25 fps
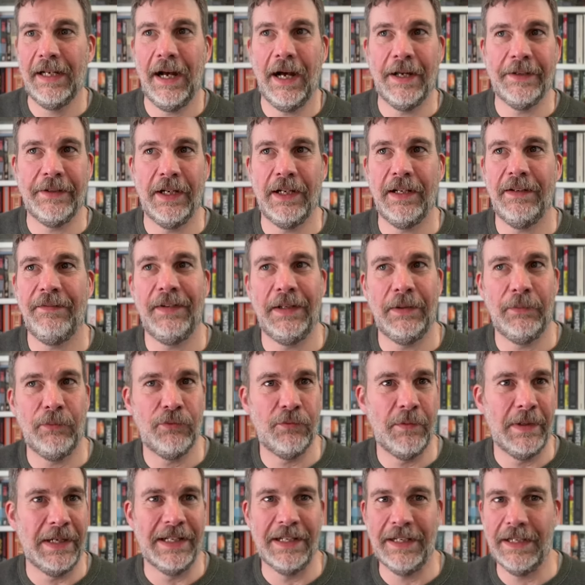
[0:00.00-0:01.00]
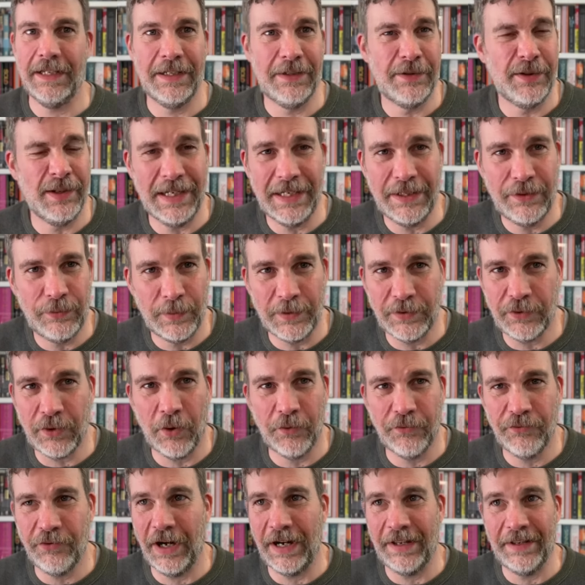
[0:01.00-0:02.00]
I don't know if it was written in his, into his
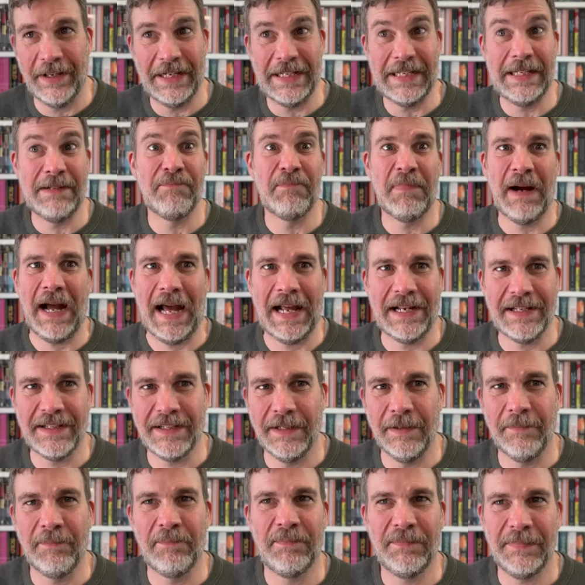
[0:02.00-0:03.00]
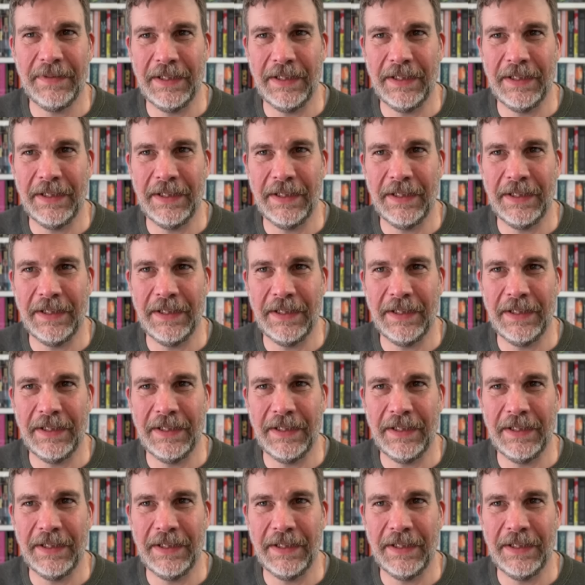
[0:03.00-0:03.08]
contract that he had to,